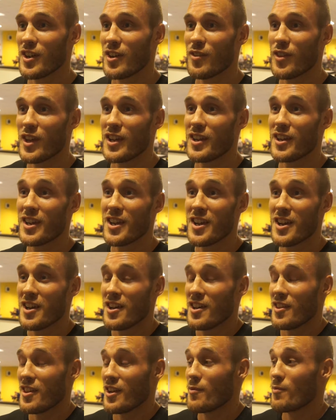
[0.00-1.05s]

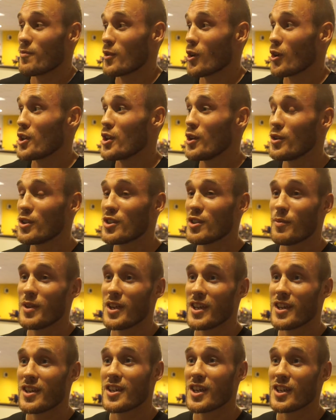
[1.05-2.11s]
they've got used to
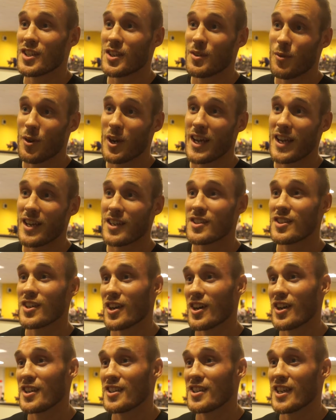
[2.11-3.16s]
me cutting weight and
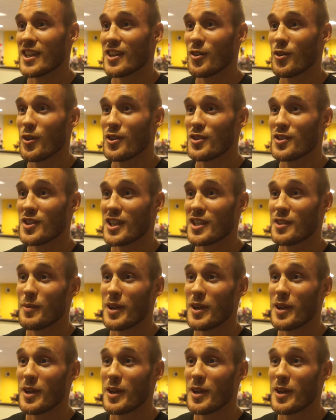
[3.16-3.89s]
dieting and all those things,